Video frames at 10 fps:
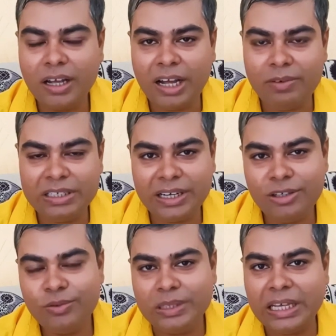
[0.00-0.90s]
I will tell
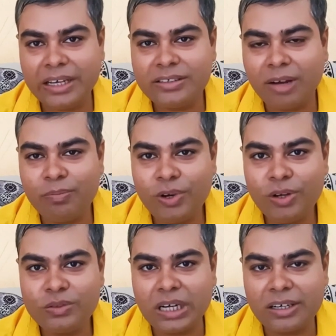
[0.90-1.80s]
you with the example
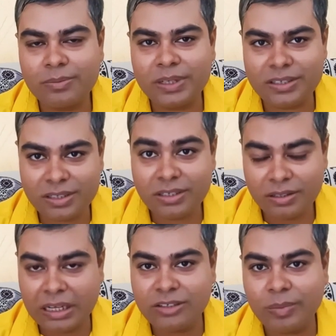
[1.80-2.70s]
of StartupLanes.
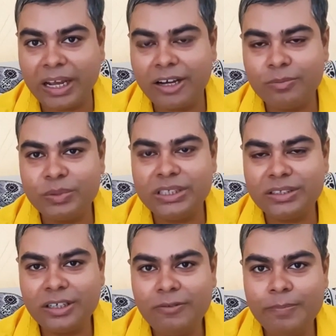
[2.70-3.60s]
That's my company
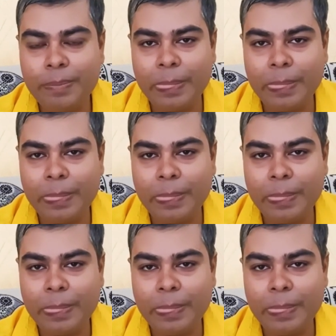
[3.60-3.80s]
itself.